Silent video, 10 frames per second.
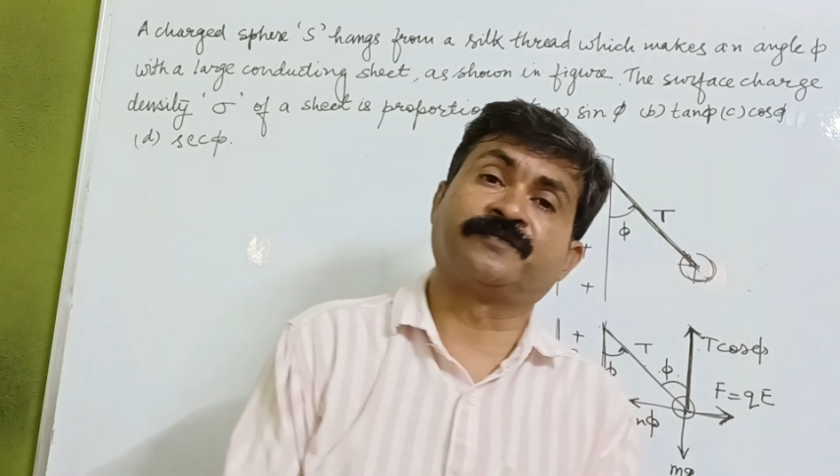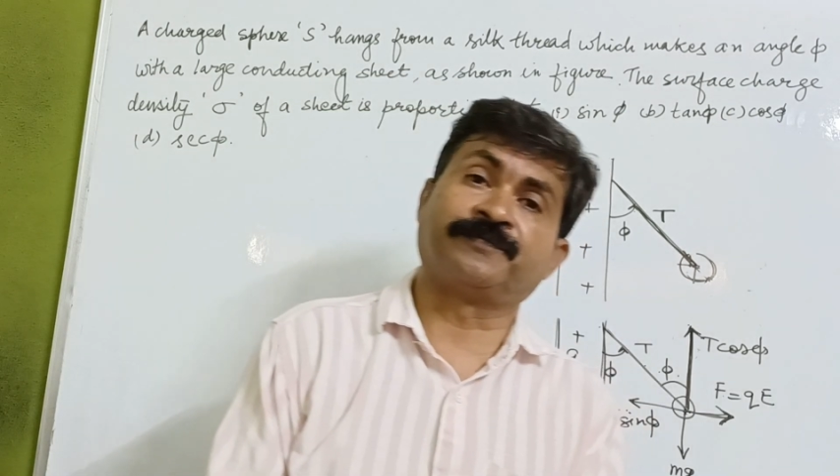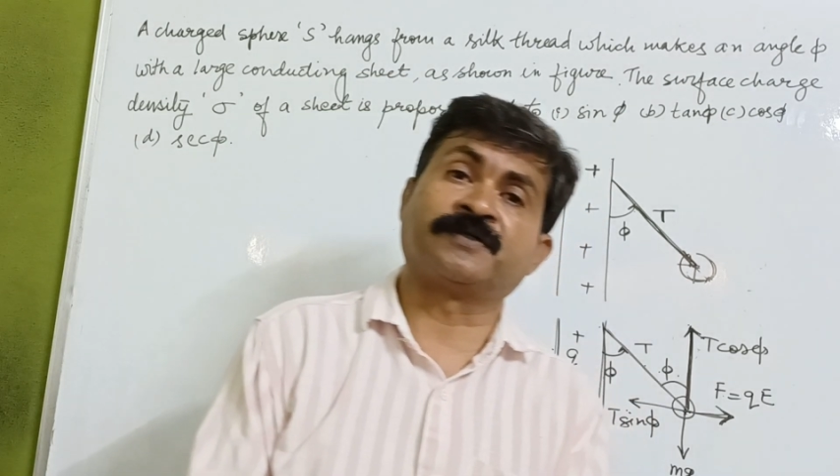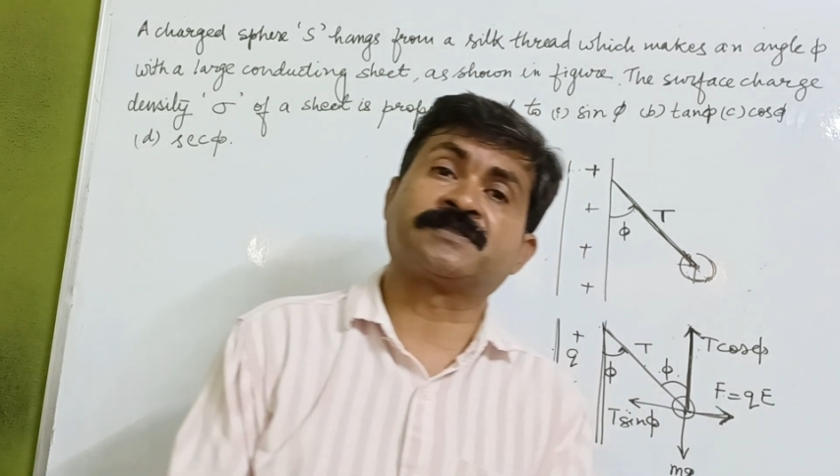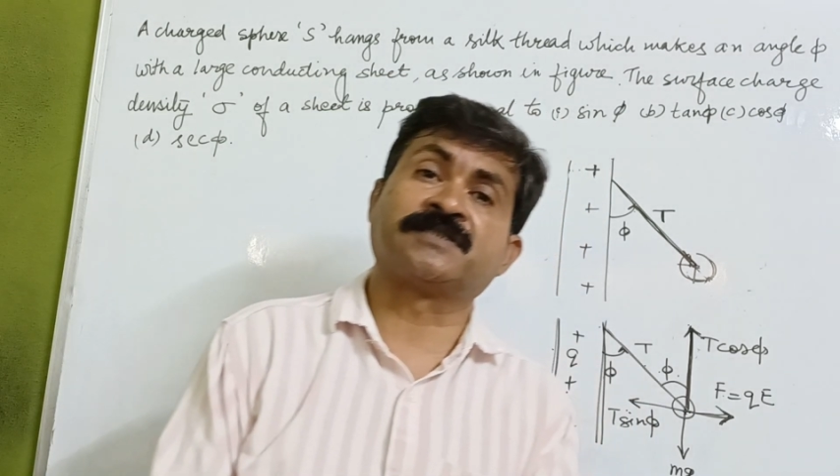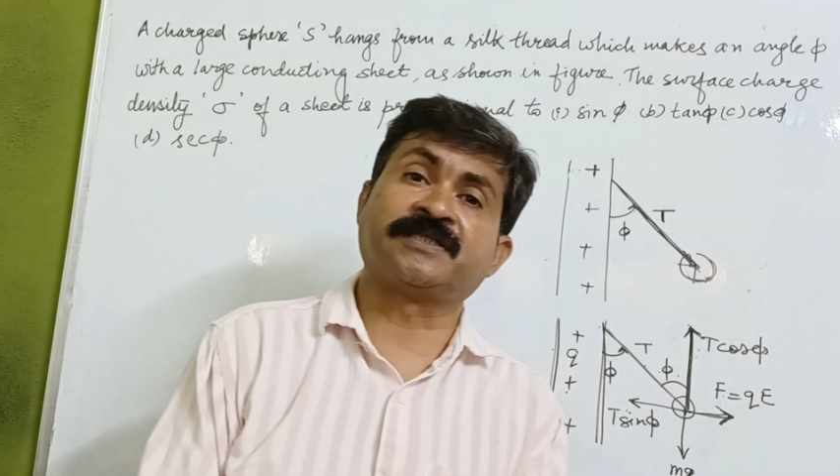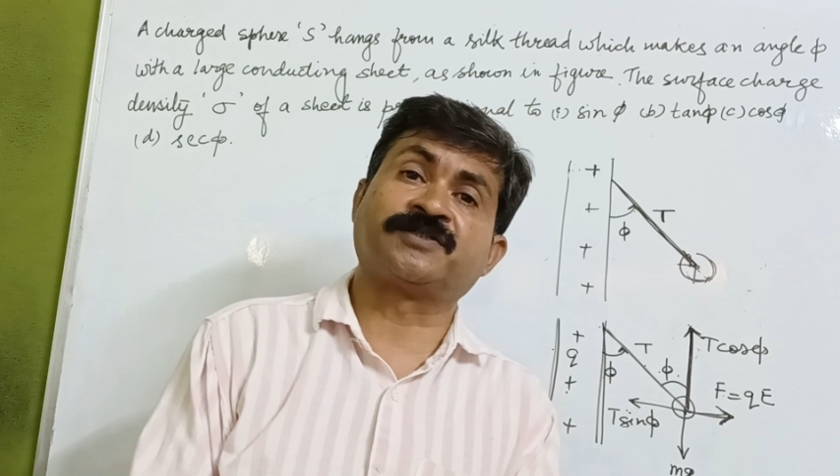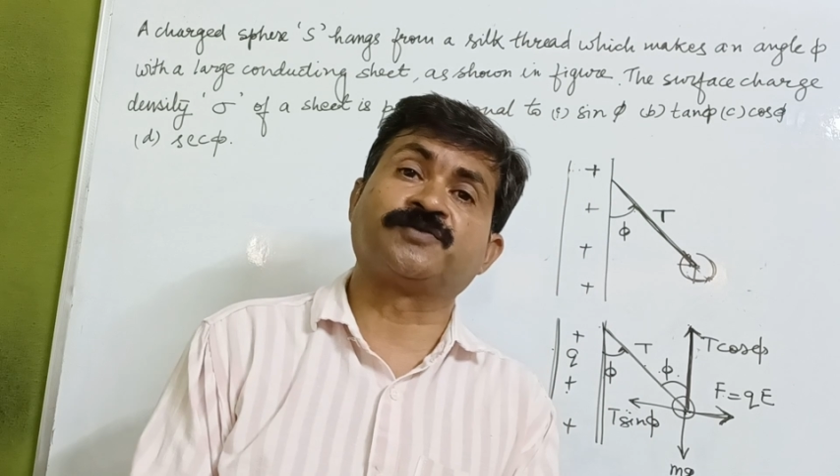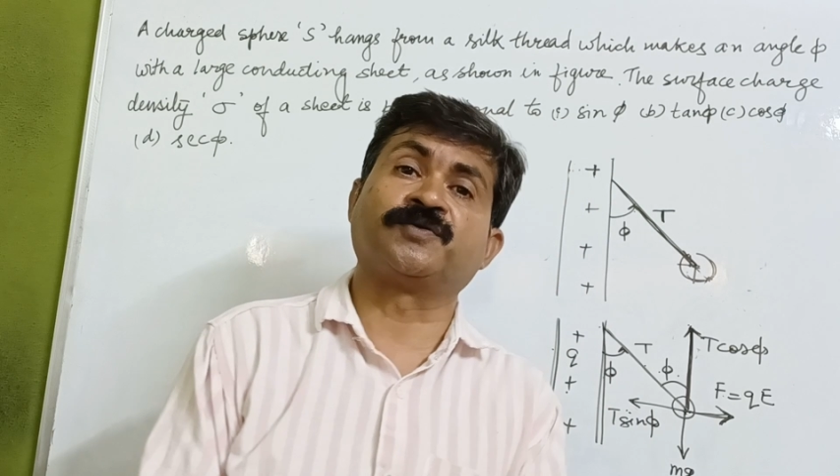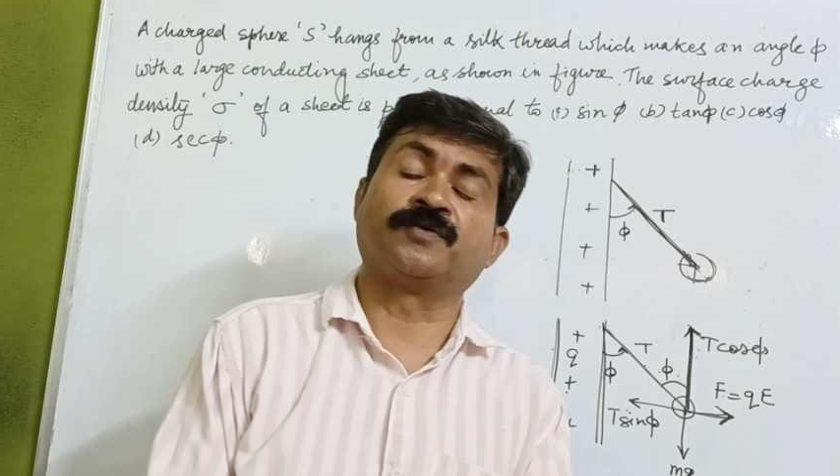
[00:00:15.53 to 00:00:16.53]
we
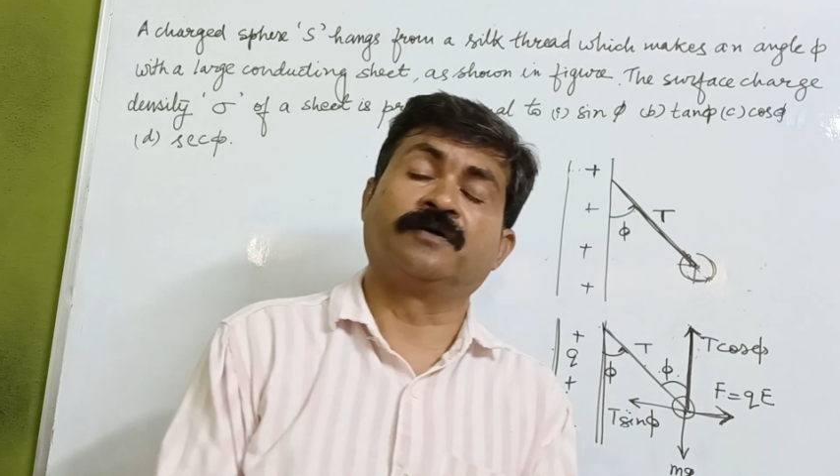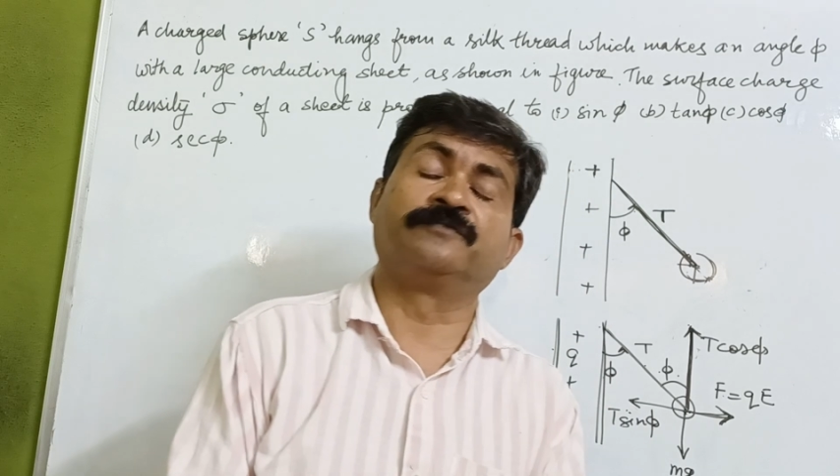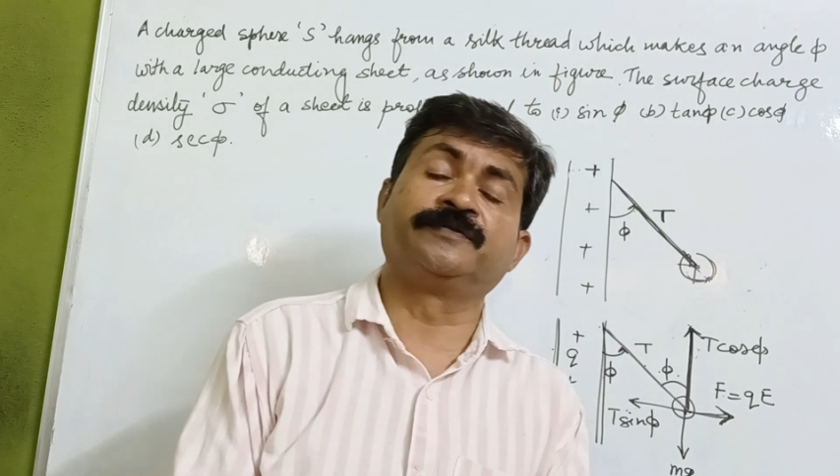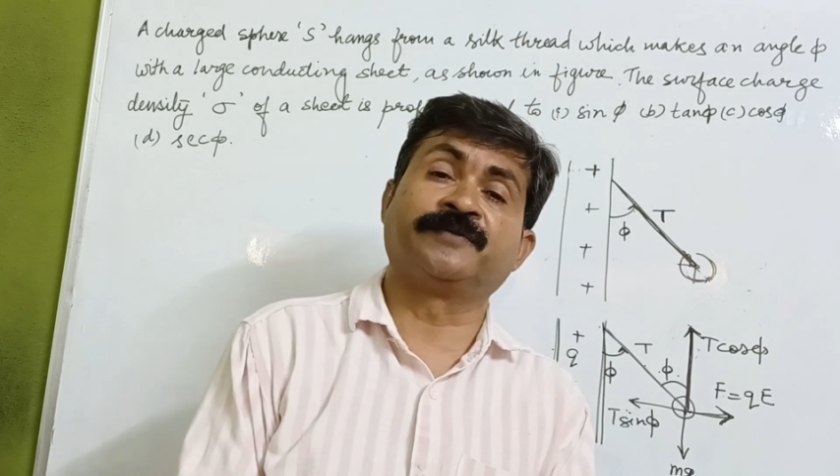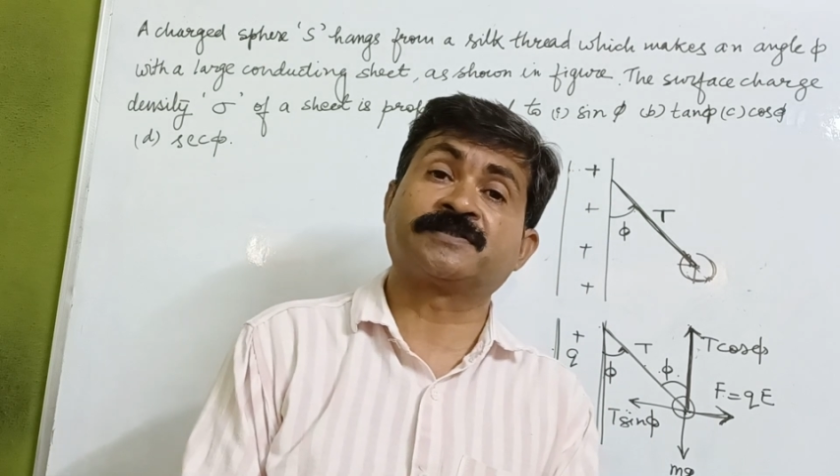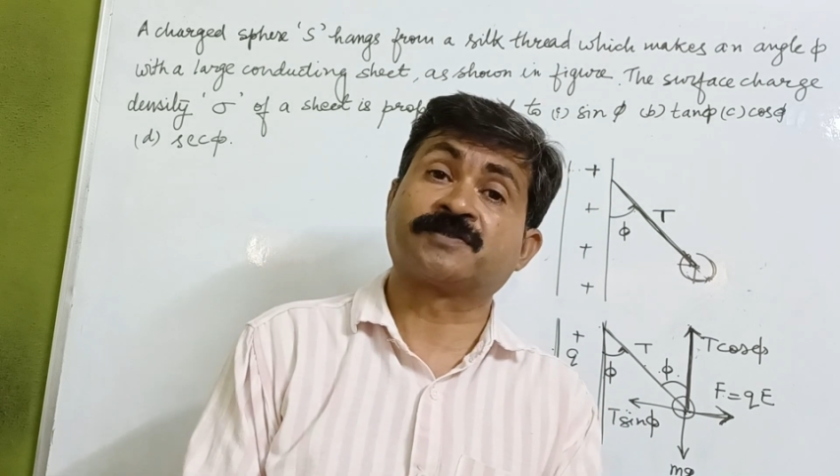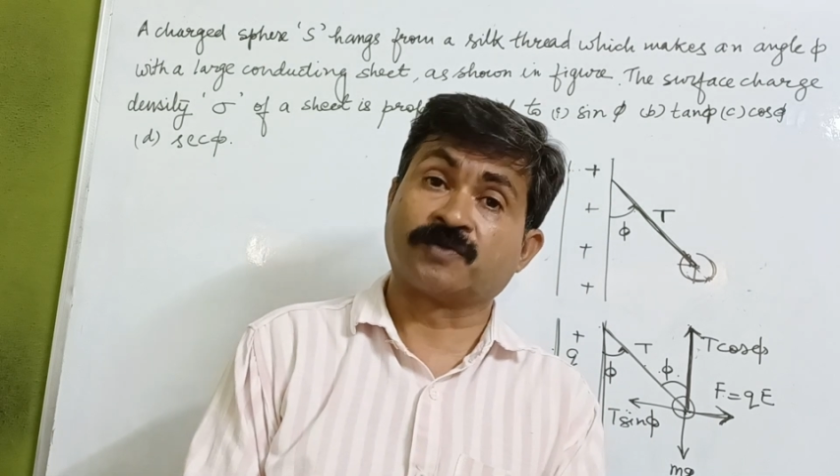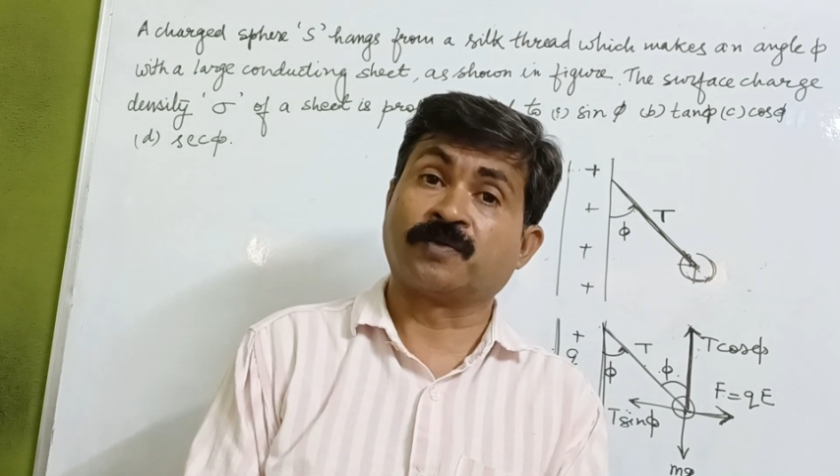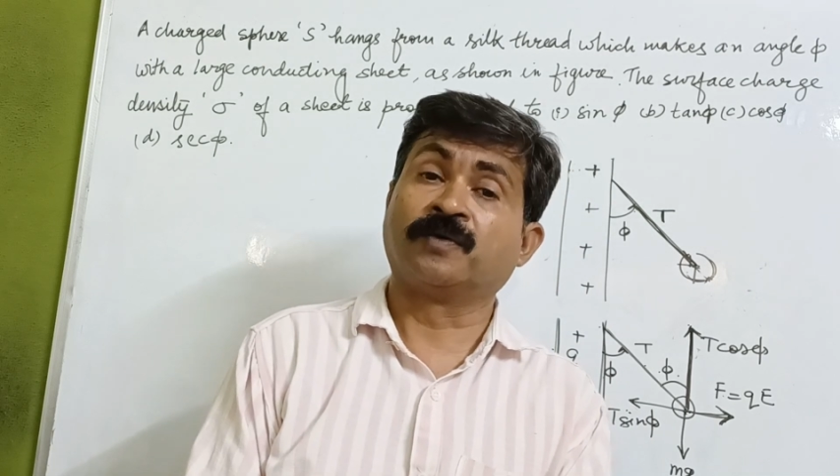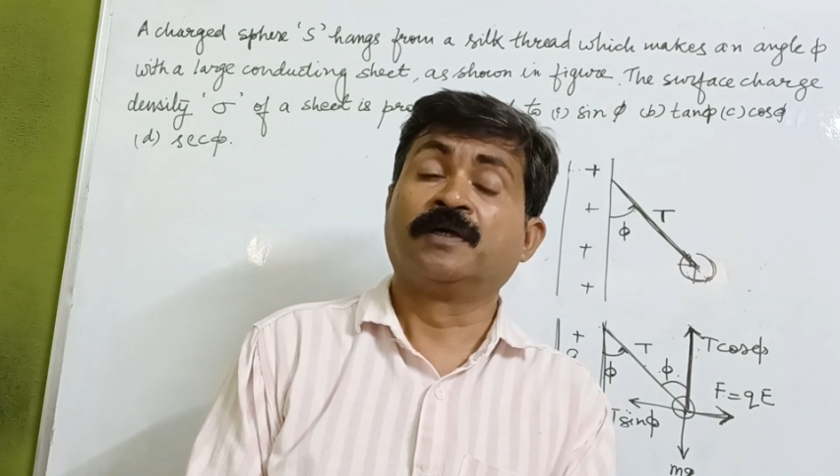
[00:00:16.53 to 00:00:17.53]
must
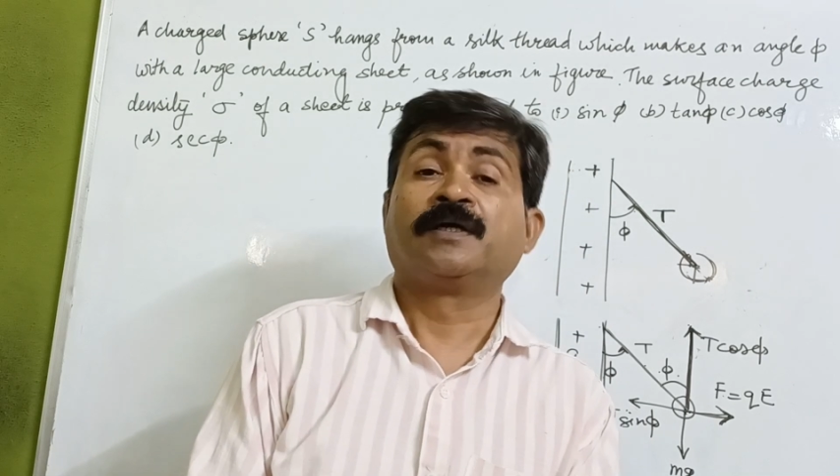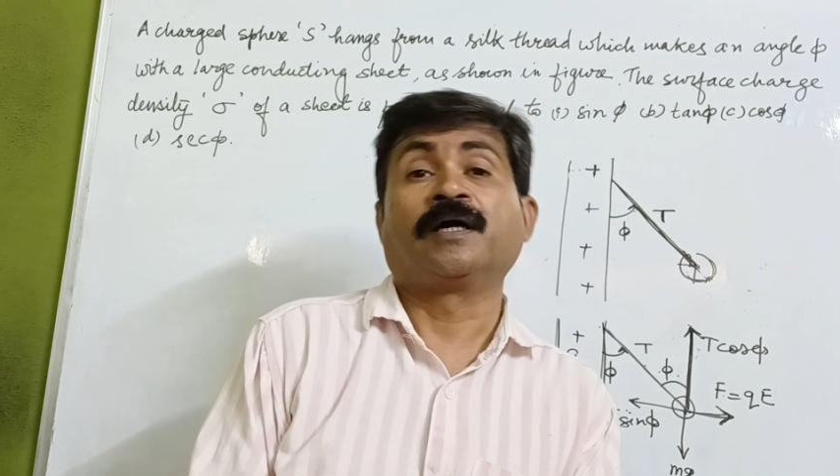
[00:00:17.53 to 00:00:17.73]
know